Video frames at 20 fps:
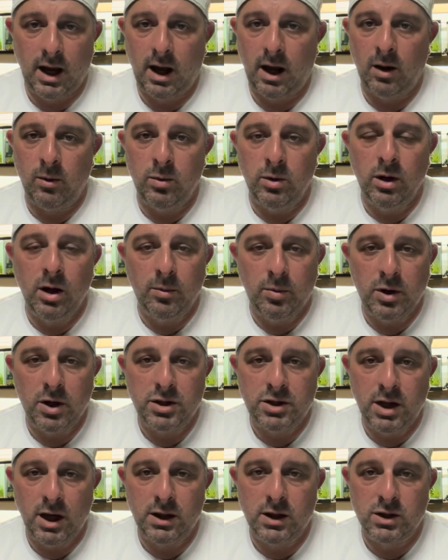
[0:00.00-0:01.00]
really
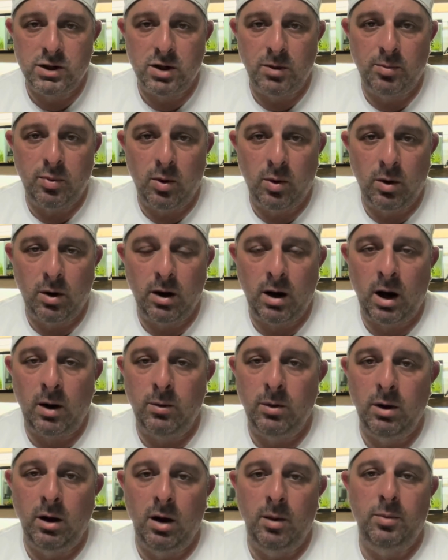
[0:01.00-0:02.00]
appreciate the support. I
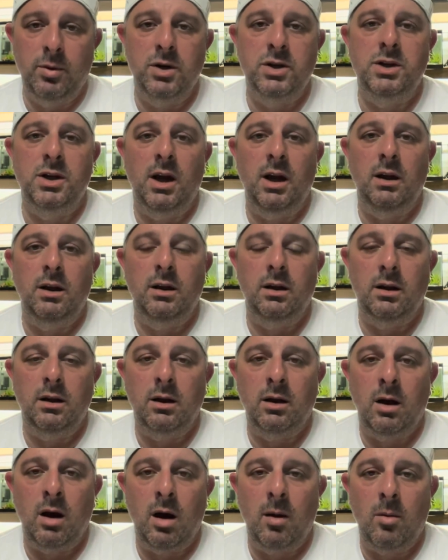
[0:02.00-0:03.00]
really appreciate
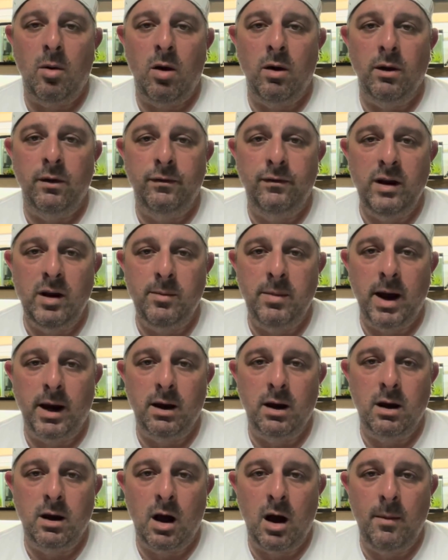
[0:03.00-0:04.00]
all the feedback
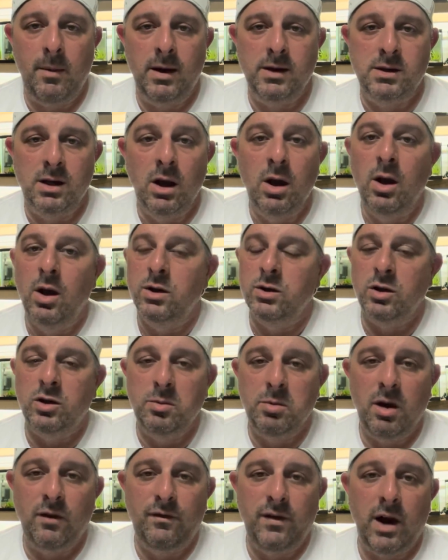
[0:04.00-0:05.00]
and comments. So do
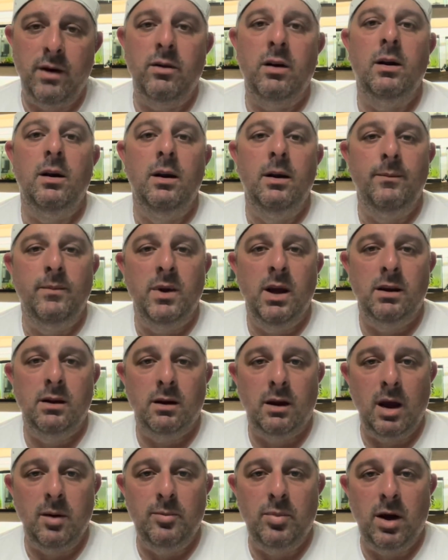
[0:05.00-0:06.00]
me a favor, hit the
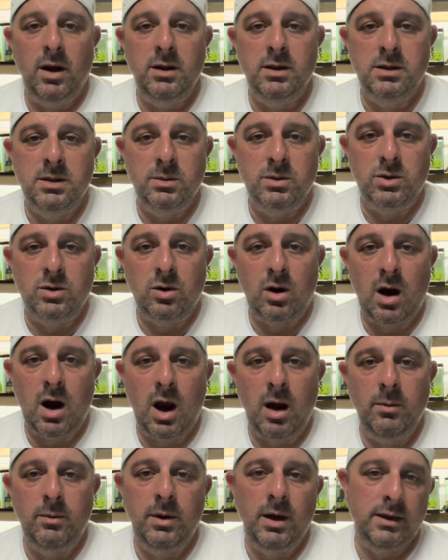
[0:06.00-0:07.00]
like button,
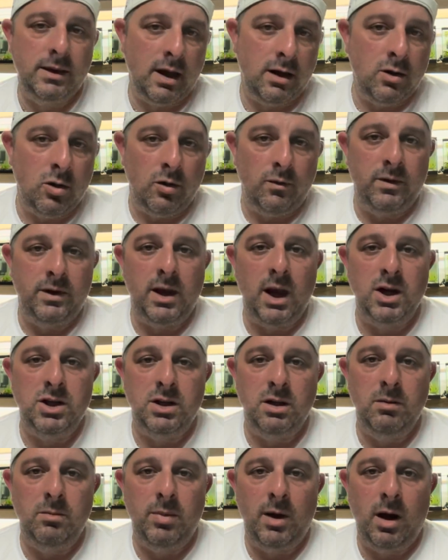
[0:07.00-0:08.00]
subscribe, hit that
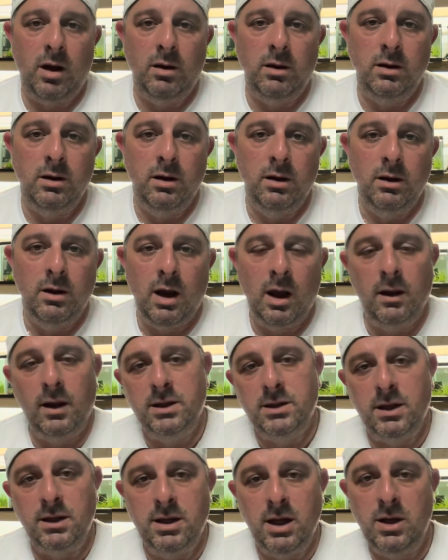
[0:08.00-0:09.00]
notification bell, and let's
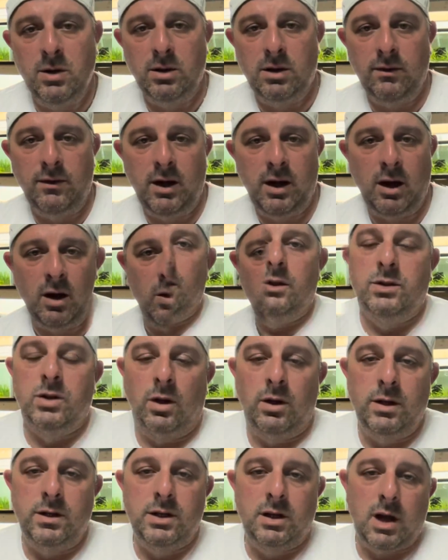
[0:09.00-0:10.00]
continue with the video. So
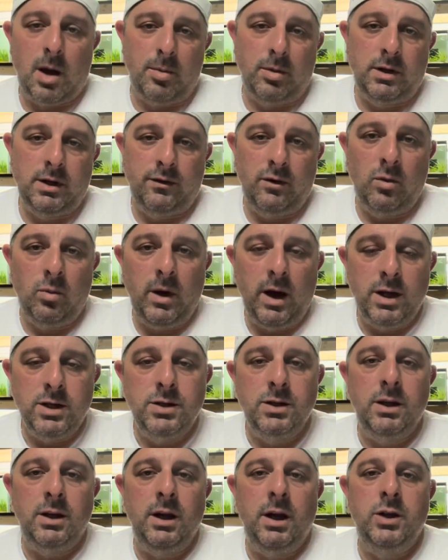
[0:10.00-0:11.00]
there's a couple different ways
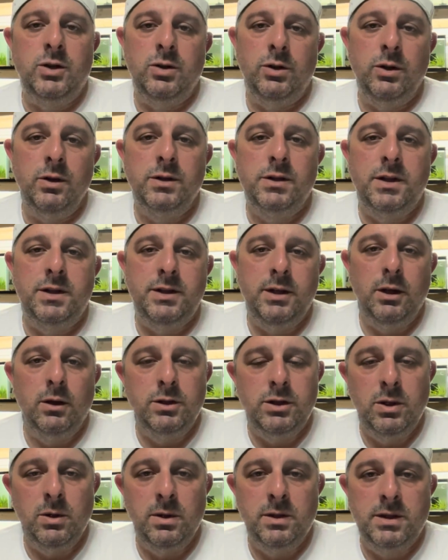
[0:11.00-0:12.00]
you can introduce the
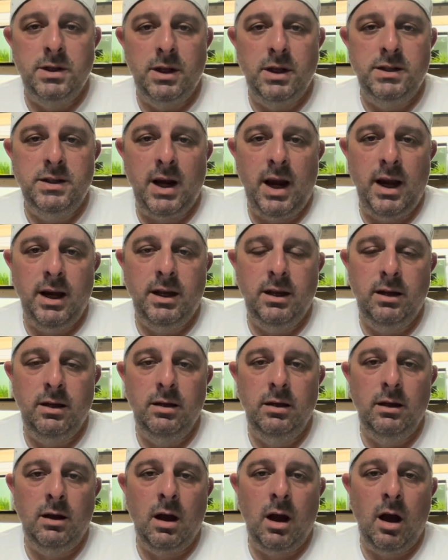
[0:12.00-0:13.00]
CO2 into the tank.
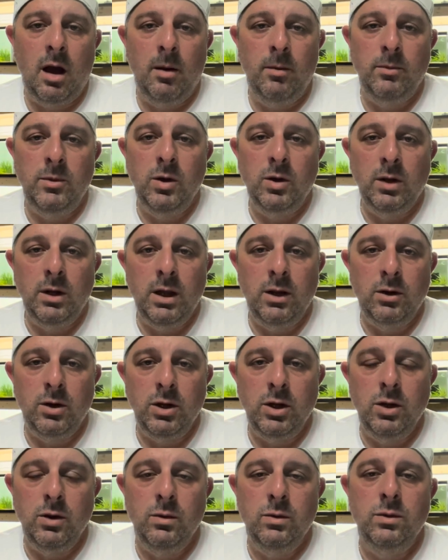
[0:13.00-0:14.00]
You can either
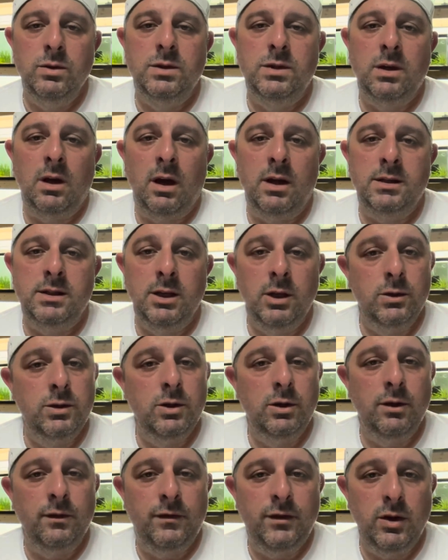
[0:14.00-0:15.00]
use a
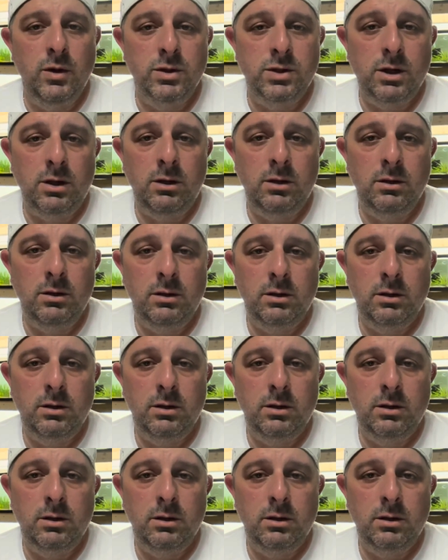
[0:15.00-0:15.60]
CO2 diffuser.